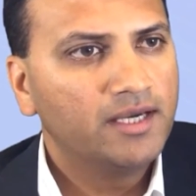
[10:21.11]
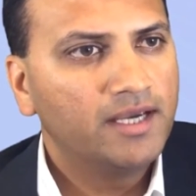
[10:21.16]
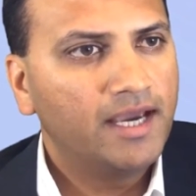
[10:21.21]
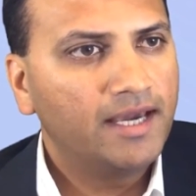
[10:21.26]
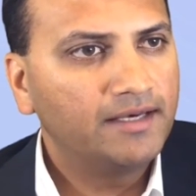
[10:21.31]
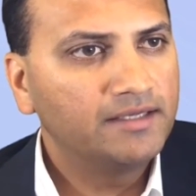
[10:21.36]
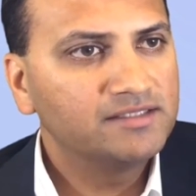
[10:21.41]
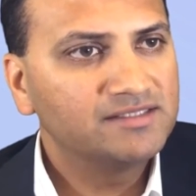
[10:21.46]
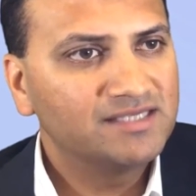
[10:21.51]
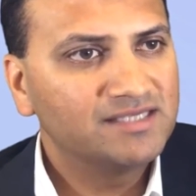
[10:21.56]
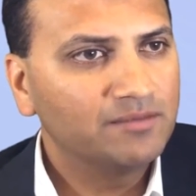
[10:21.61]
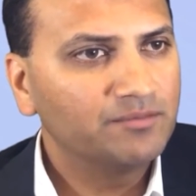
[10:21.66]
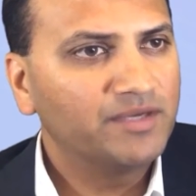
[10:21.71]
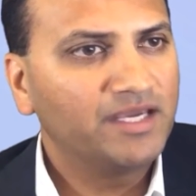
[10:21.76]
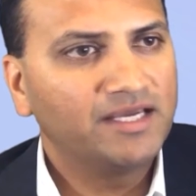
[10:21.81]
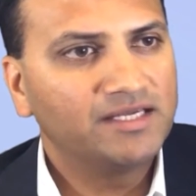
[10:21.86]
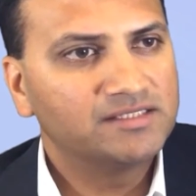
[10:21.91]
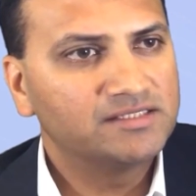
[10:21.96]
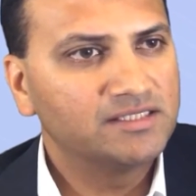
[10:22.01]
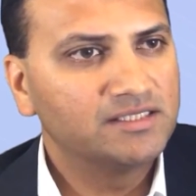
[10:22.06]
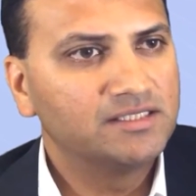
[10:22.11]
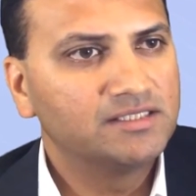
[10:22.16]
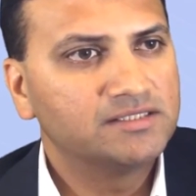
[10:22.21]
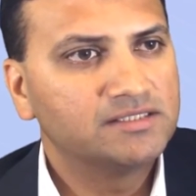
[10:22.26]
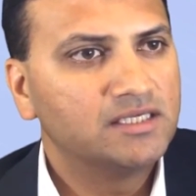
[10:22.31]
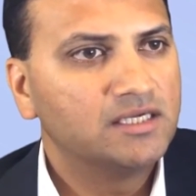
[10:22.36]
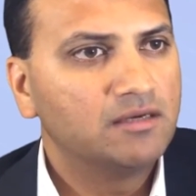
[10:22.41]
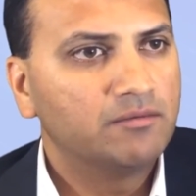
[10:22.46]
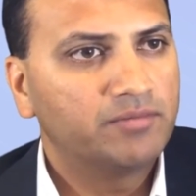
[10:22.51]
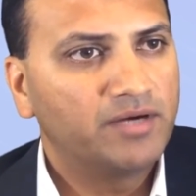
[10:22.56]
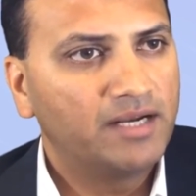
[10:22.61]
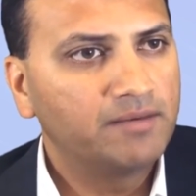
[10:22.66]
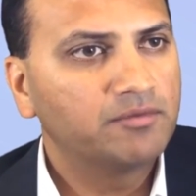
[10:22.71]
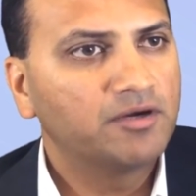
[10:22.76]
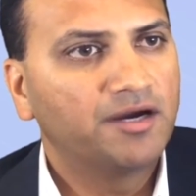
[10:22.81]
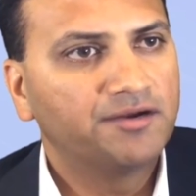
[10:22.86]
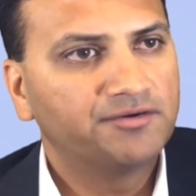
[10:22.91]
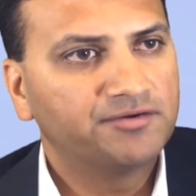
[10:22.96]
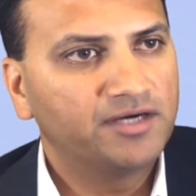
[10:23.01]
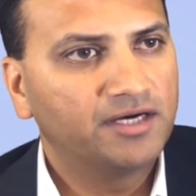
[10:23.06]
And in some cases, prime
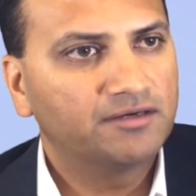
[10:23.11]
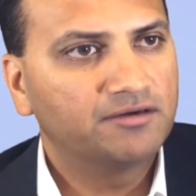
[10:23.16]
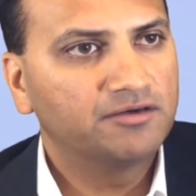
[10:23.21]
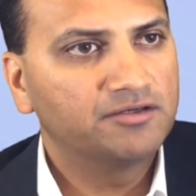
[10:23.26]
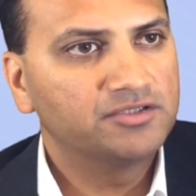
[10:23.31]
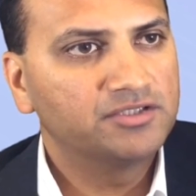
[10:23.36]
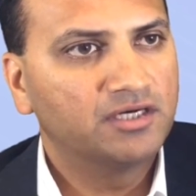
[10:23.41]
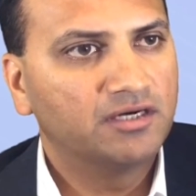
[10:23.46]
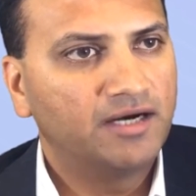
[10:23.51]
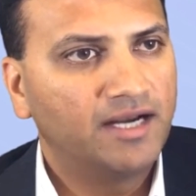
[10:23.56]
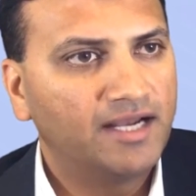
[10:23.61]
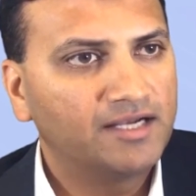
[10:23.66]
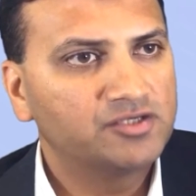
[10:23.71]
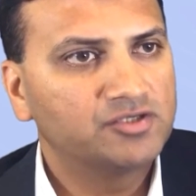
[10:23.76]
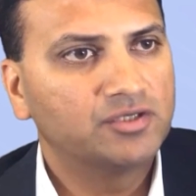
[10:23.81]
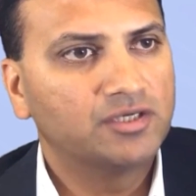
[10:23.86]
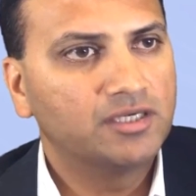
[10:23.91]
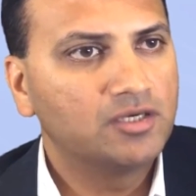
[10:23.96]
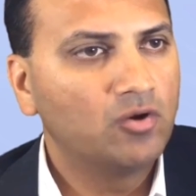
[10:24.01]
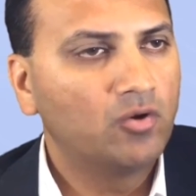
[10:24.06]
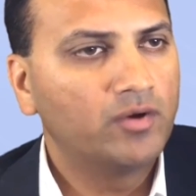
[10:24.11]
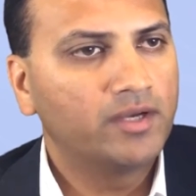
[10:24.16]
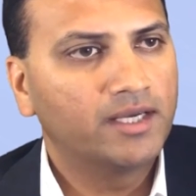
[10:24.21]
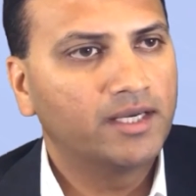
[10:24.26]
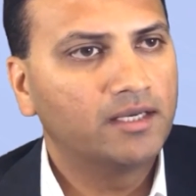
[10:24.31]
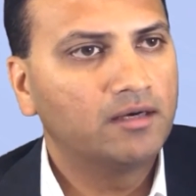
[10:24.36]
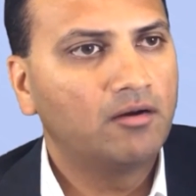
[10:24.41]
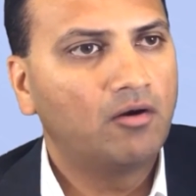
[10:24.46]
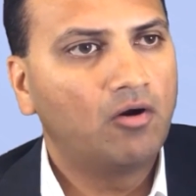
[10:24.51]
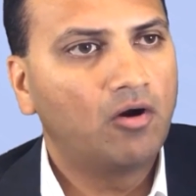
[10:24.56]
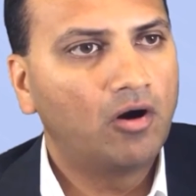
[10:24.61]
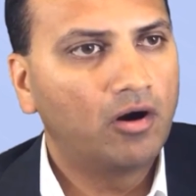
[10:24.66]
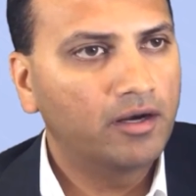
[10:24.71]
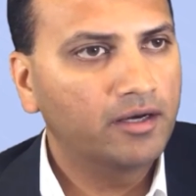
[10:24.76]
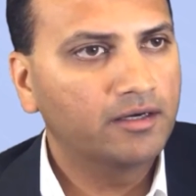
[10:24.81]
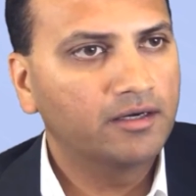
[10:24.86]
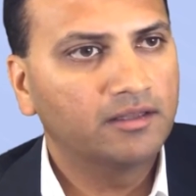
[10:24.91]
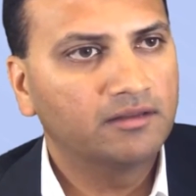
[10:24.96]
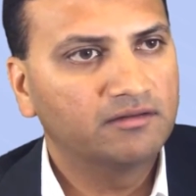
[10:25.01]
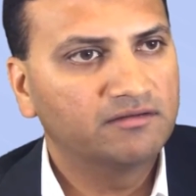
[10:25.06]
contractors are actually going and
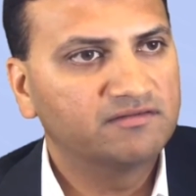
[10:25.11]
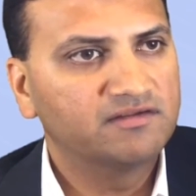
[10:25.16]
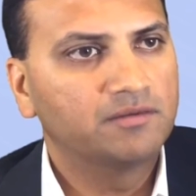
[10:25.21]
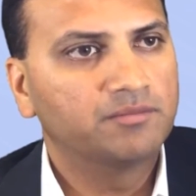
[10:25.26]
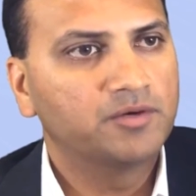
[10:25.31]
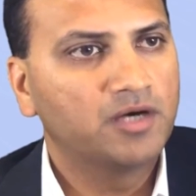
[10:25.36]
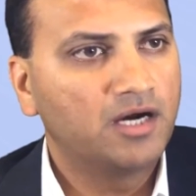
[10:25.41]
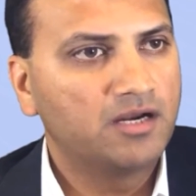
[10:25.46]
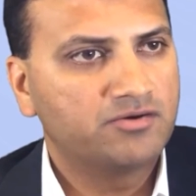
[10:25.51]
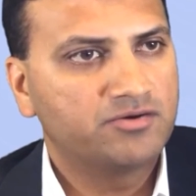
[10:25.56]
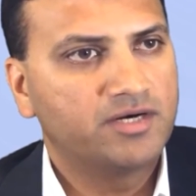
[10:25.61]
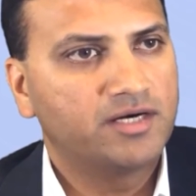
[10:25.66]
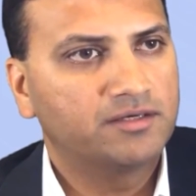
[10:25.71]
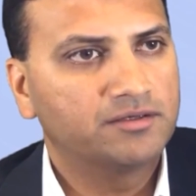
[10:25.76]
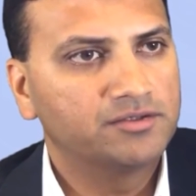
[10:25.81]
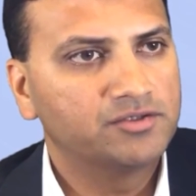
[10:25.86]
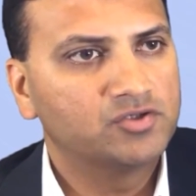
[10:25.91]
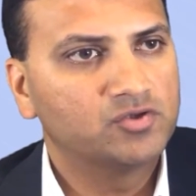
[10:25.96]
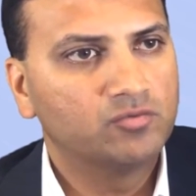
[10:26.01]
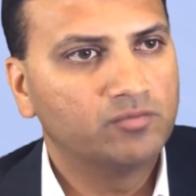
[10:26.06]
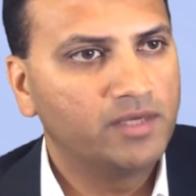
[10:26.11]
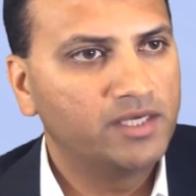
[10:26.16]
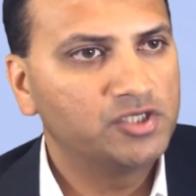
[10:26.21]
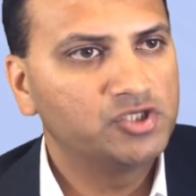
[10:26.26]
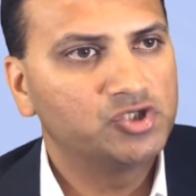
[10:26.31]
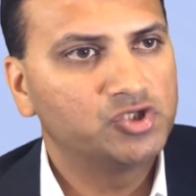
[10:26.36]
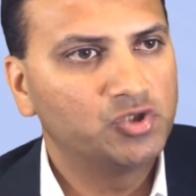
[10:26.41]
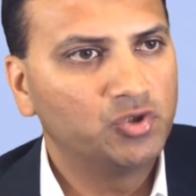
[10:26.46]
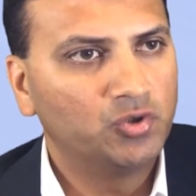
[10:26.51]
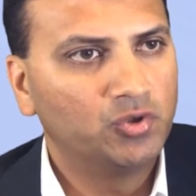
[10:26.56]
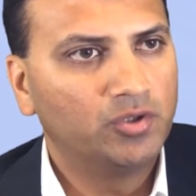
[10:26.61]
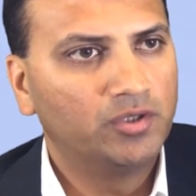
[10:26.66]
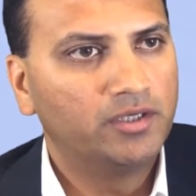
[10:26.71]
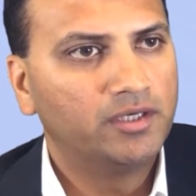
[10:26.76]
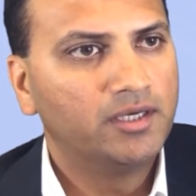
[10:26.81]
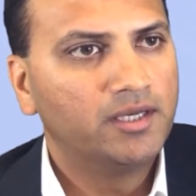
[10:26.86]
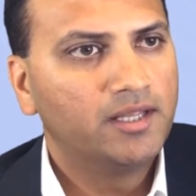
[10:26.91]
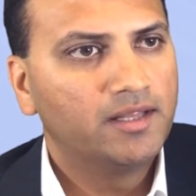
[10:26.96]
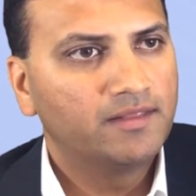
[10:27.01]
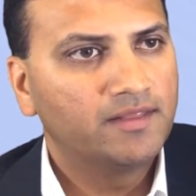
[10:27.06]
auditing the subcontractors to make sure
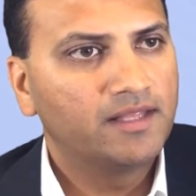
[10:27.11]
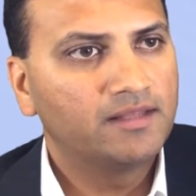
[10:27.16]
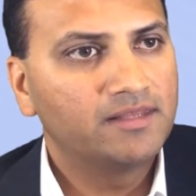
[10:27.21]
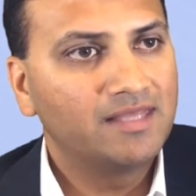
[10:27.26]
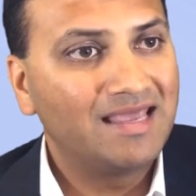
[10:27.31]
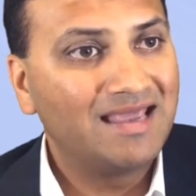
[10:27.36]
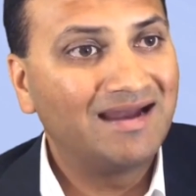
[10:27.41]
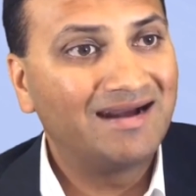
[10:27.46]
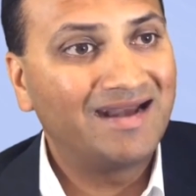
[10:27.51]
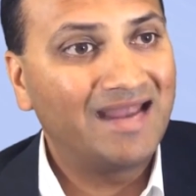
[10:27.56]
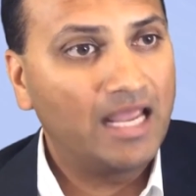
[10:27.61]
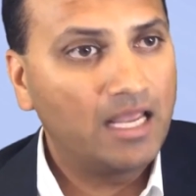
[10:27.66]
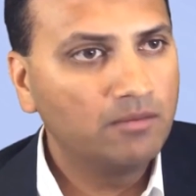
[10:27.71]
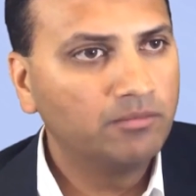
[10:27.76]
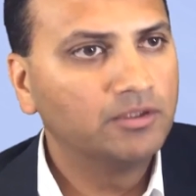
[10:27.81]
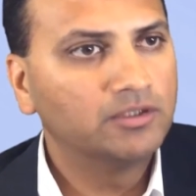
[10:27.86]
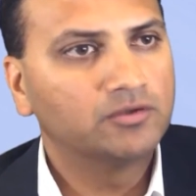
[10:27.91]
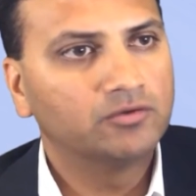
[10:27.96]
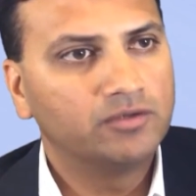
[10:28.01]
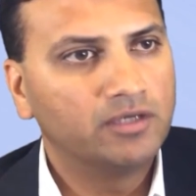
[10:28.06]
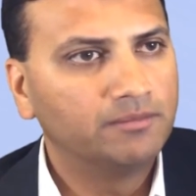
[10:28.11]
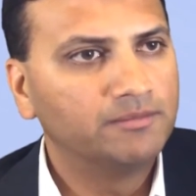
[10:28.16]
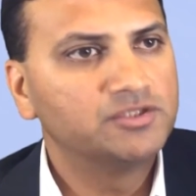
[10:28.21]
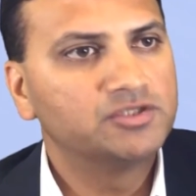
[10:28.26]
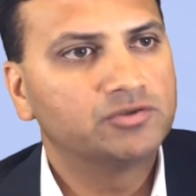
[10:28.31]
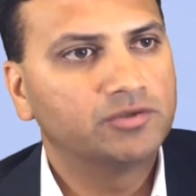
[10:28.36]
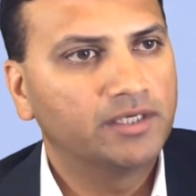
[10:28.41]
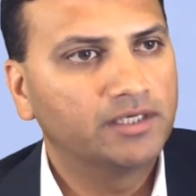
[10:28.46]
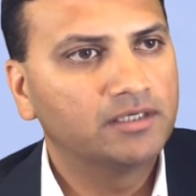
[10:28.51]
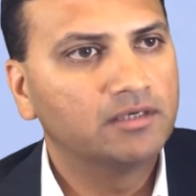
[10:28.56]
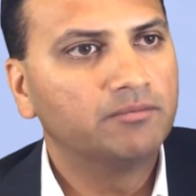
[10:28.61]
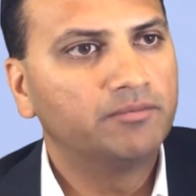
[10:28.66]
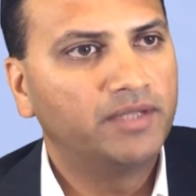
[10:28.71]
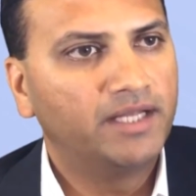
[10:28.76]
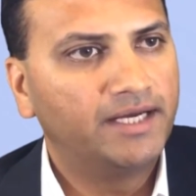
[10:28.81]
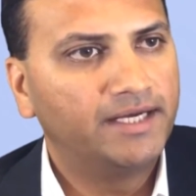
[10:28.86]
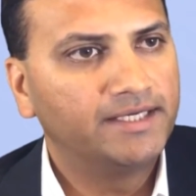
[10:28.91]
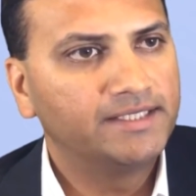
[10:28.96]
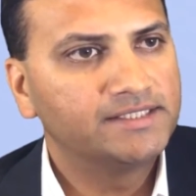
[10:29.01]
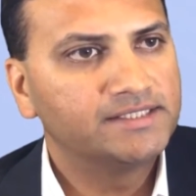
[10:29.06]
that they are able to demonstrate
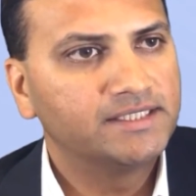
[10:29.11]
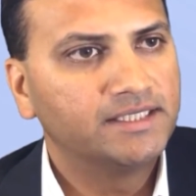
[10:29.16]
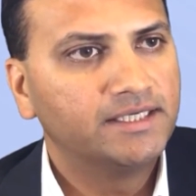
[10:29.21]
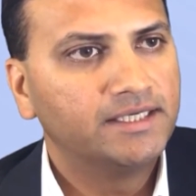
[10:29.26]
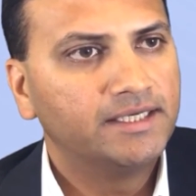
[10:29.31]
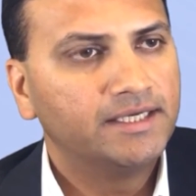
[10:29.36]
compliance.